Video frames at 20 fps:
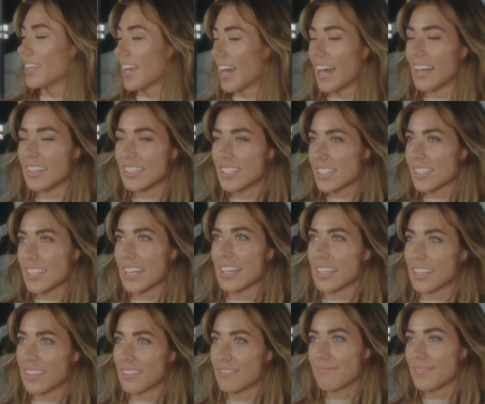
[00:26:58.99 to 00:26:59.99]
Be so, just
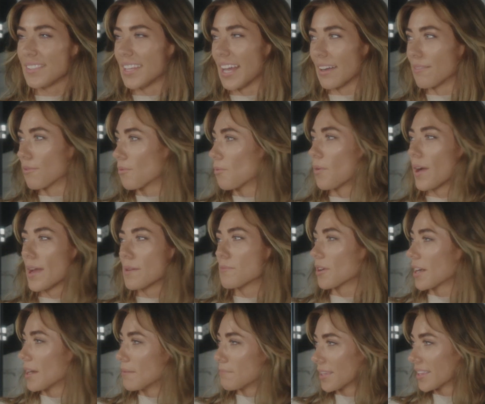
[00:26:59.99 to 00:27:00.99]
like, way
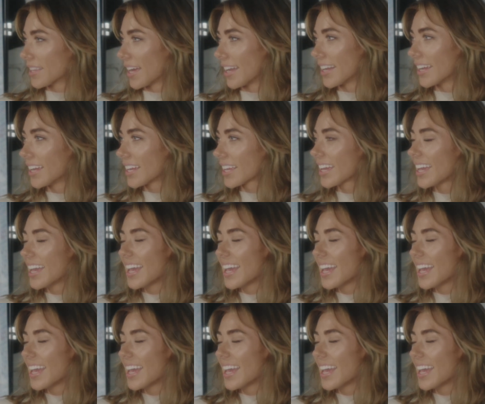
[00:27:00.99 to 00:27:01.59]
more empathetic.